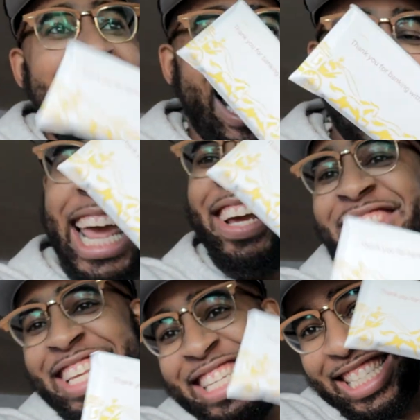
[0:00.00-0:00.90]
I
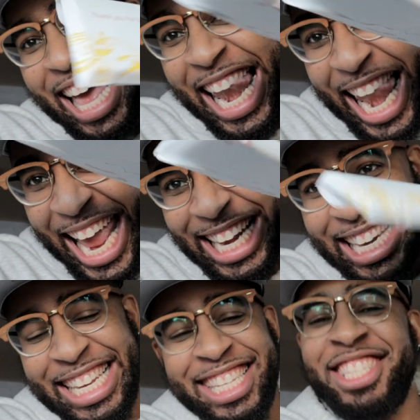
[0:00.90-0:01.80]
like this. I like
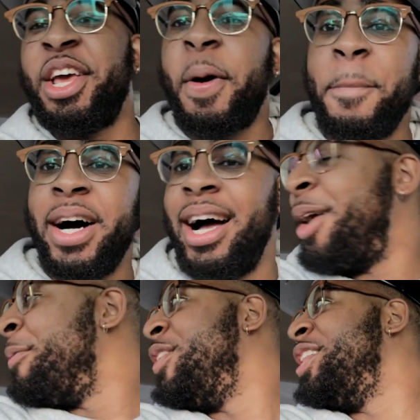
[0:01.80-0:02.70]
this. But
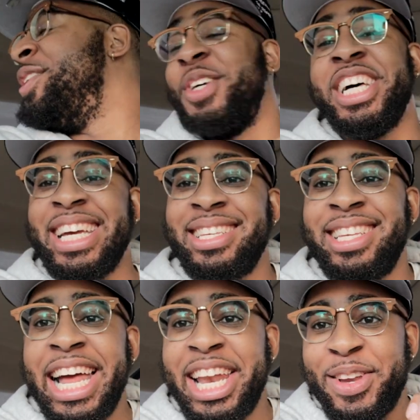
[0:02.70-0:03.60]
I'm really, really
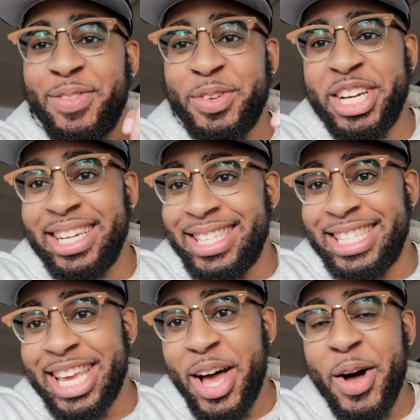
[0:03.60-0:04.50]
excited if you
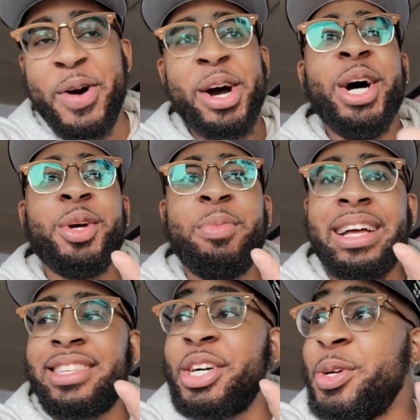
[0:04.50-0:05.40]
could tell. We
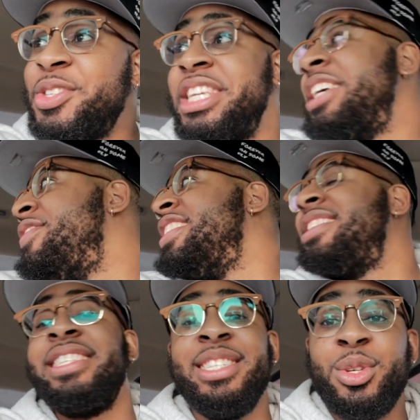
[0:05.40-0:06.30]
about to go see if this
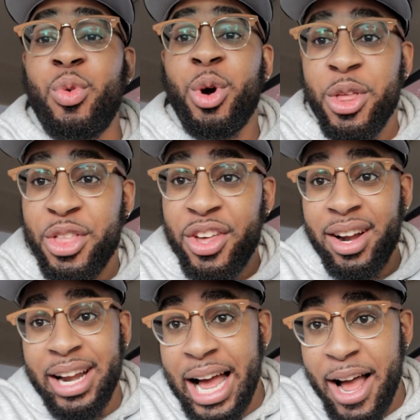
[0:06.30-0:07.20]
is worth it
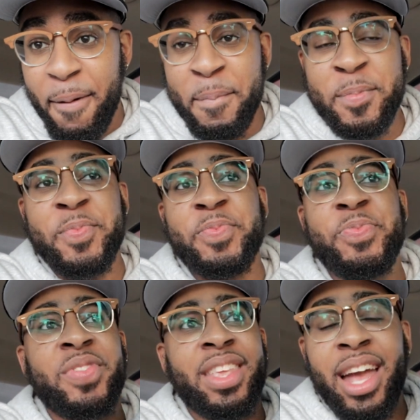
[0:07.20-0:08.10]
or not.
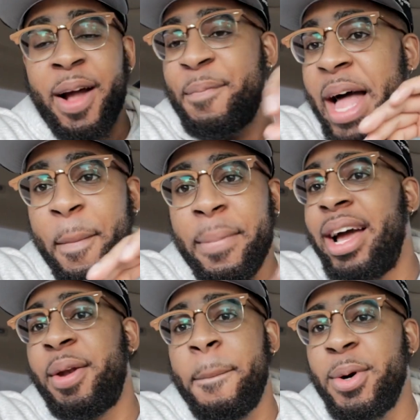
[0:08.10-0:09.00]
I'm not
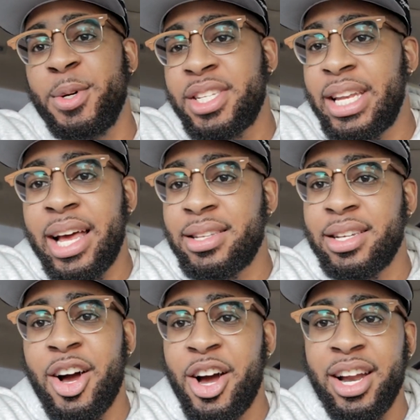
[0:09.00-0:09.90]
buying a bullshit ass
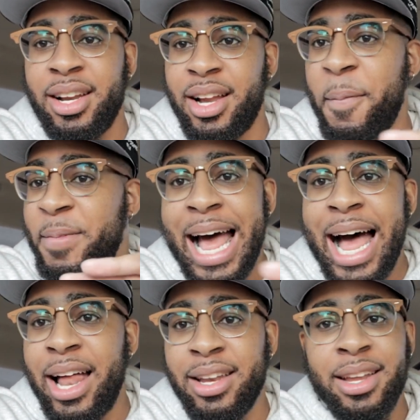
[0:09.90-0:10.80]
car. I'm
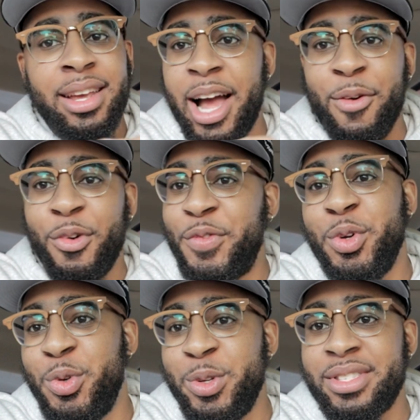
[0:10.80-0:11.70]
not. I
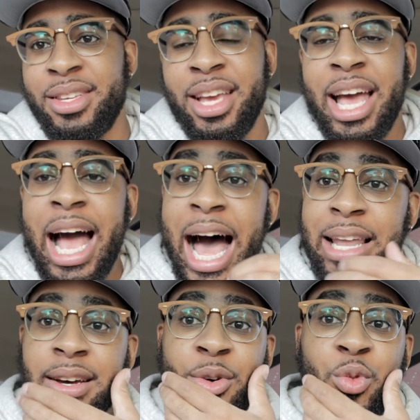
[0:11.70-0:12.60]
refuse. I
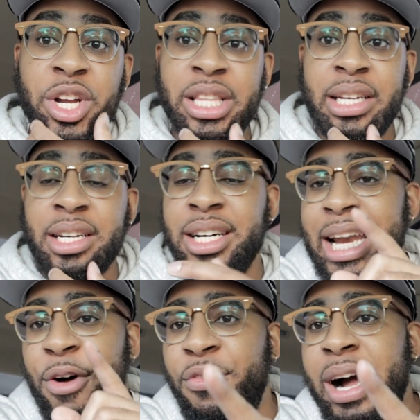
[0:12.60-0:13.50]
look really good
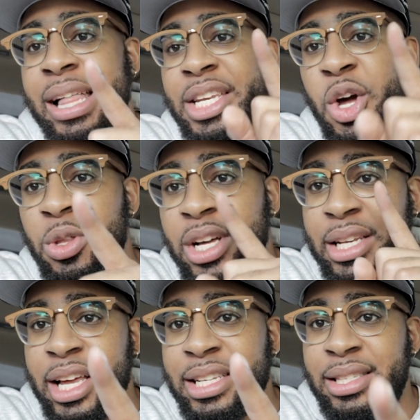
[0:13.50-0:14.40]
and I finally don't
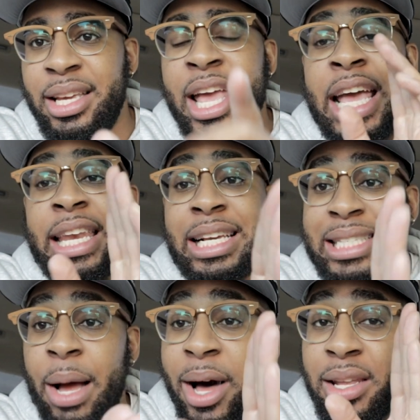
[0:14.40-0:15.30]
look dusty. Next
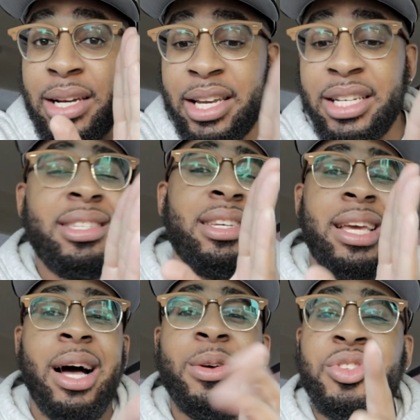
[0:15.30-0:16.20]
time I look dusty and
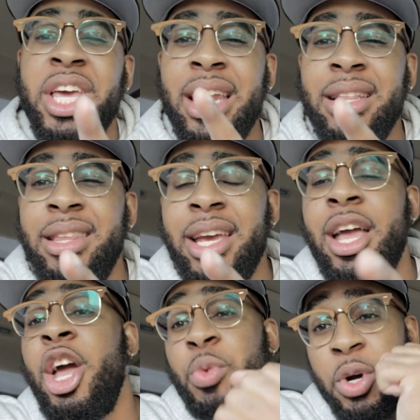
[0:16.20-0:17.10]
y'all don't say anything,
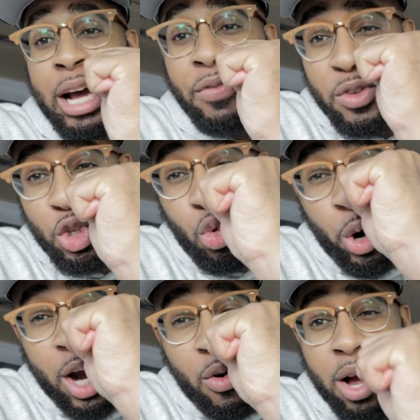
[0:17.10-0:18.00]
we're gonna have to
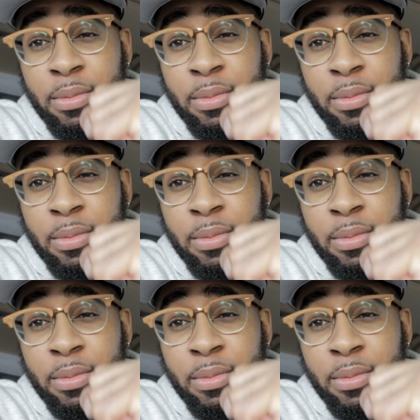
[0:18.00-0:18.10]
square